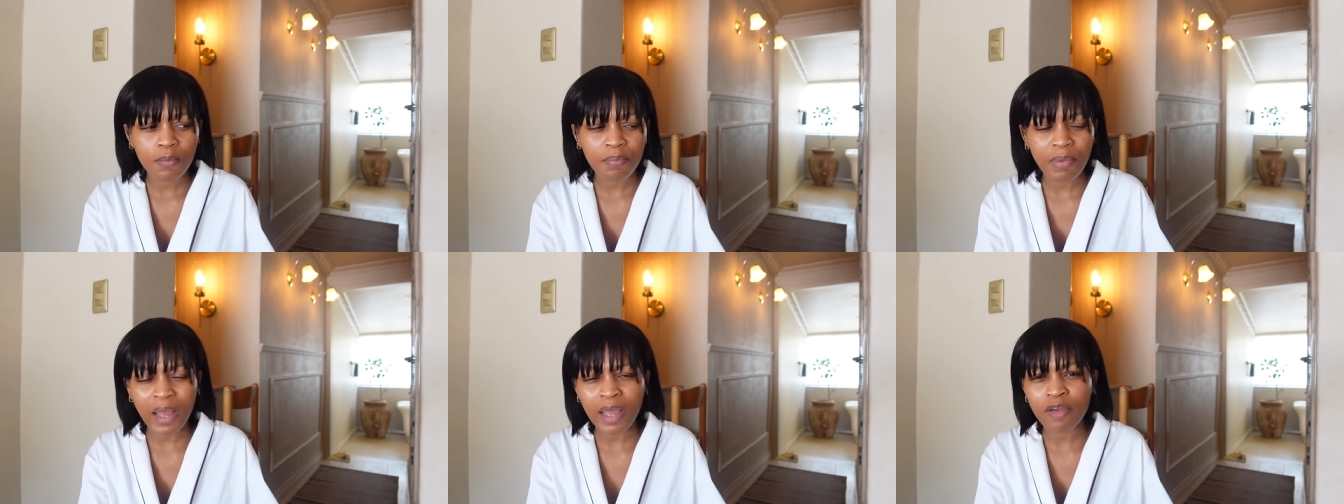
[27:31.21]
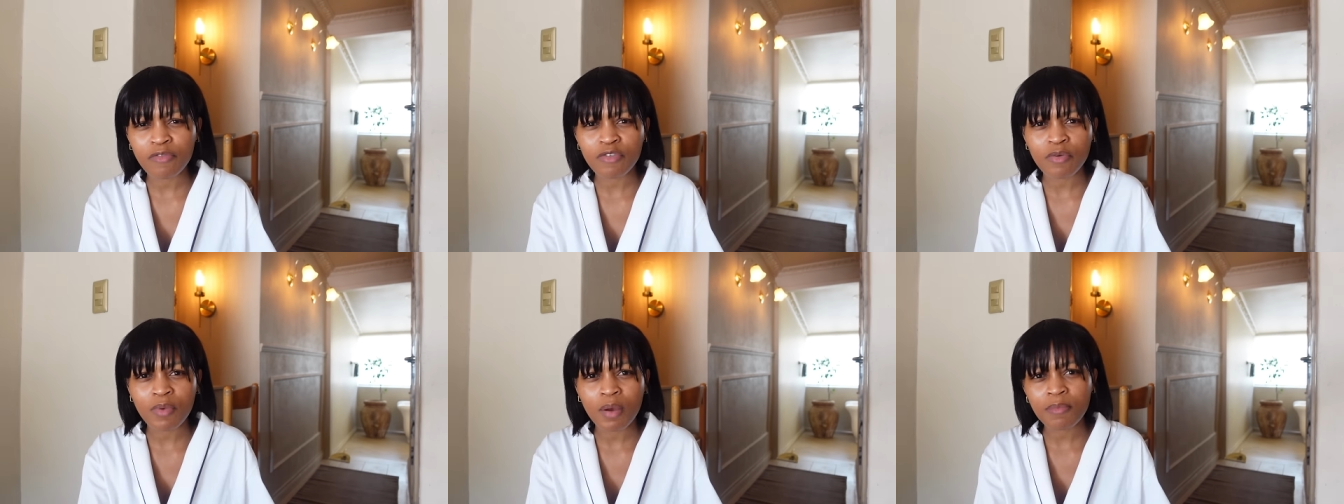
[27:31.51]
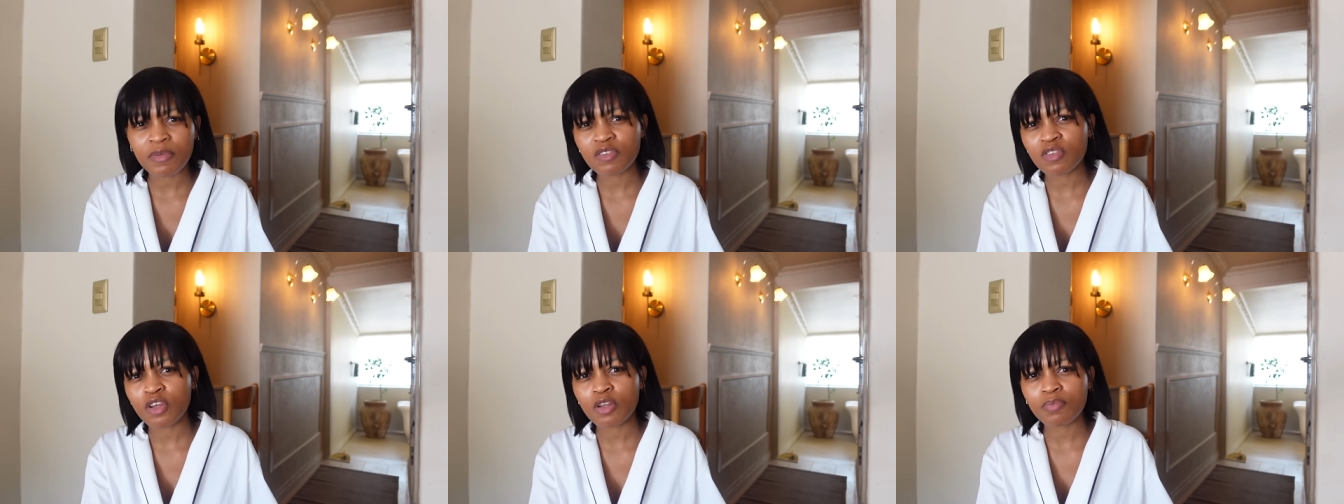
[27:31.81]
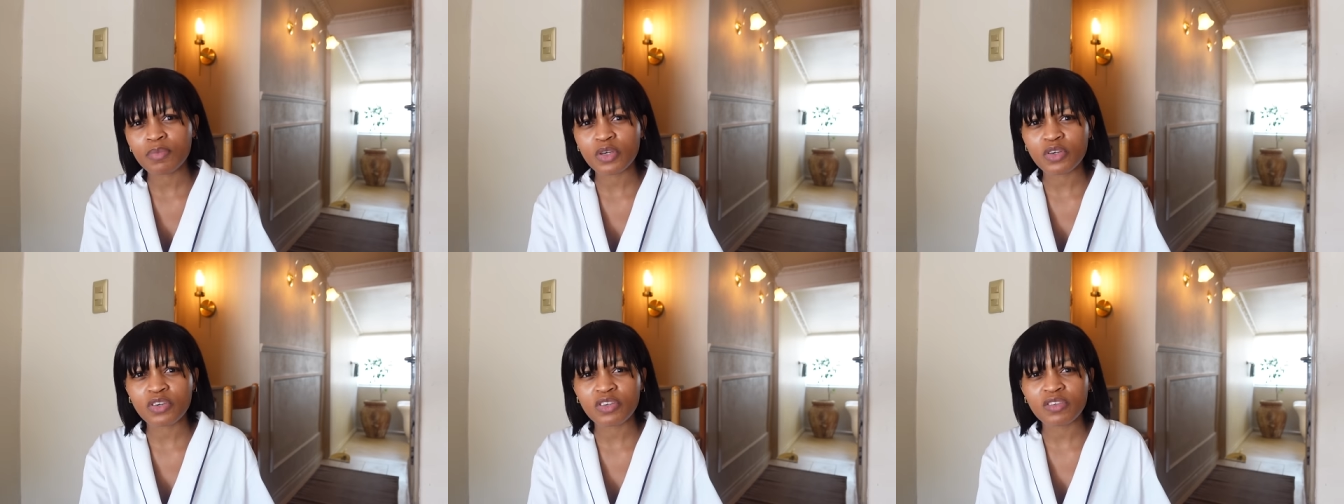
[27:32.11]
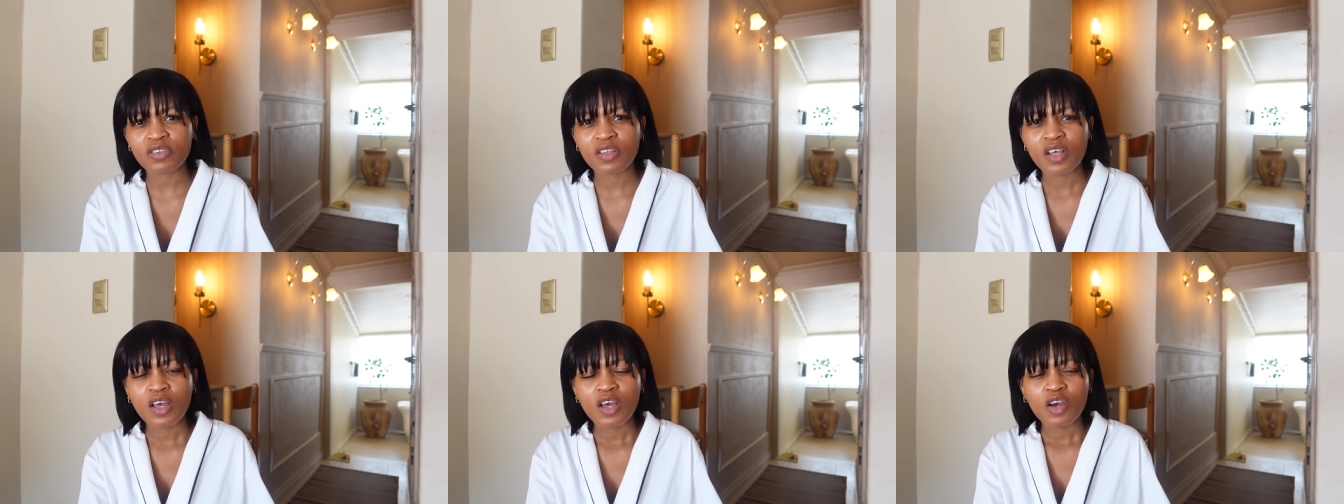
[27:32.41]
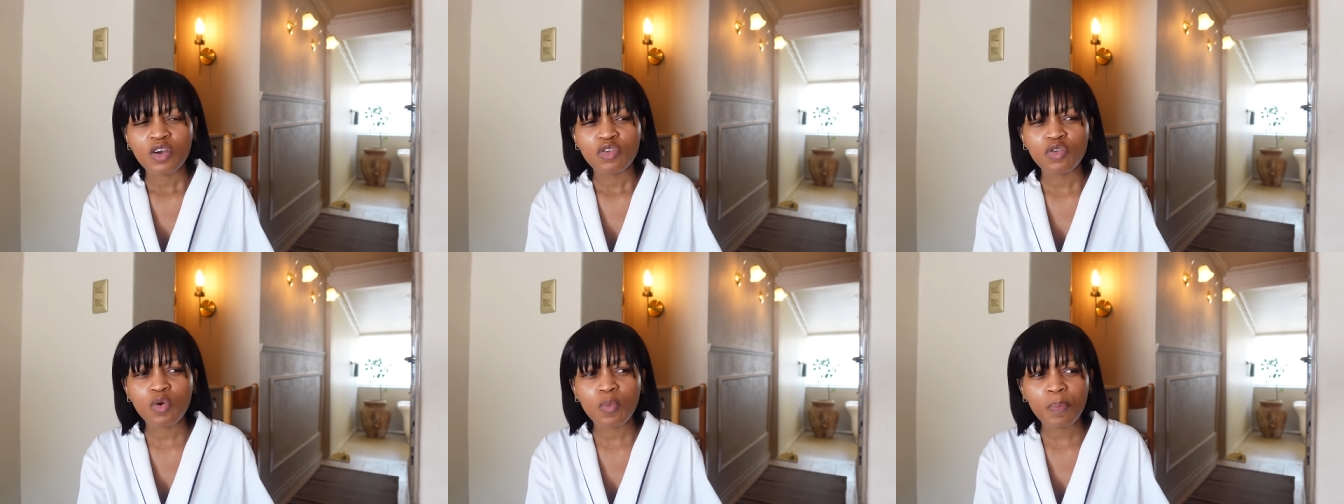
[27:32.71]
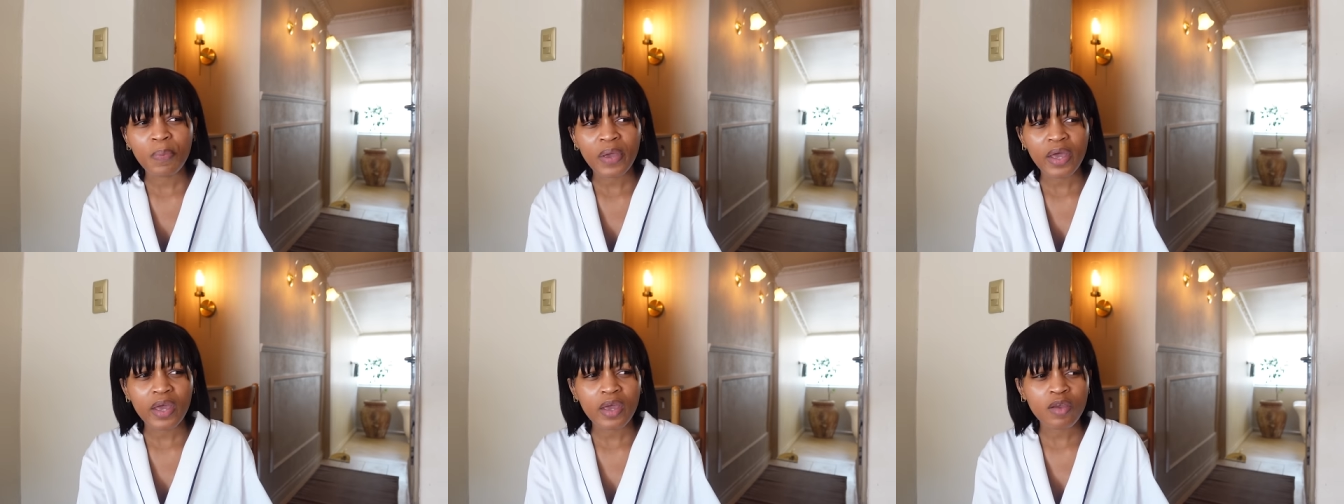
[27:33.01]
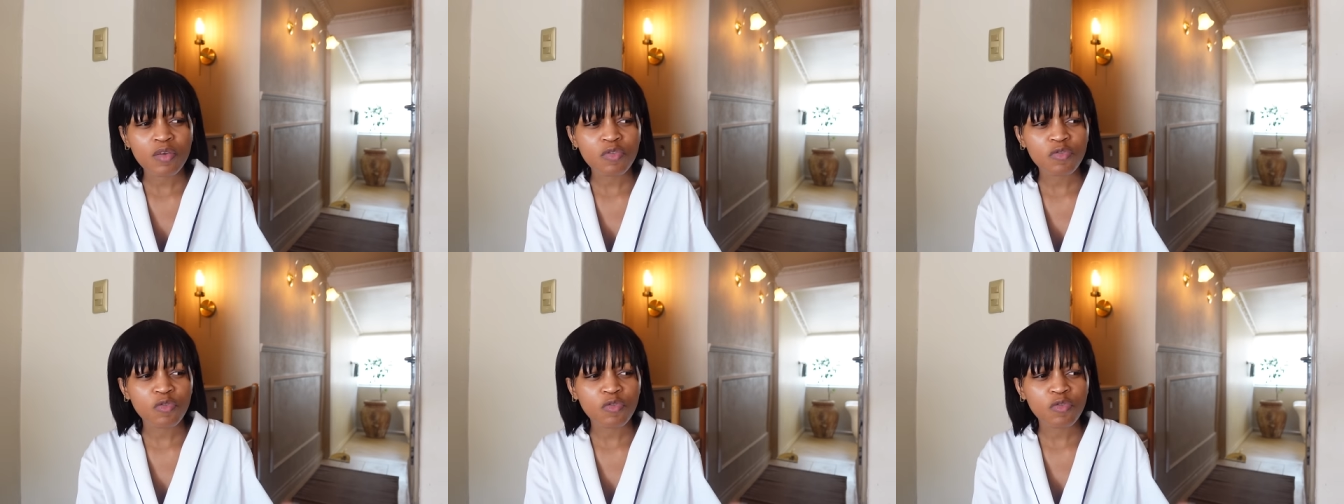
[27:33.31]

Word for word: buying from Amazon because you pay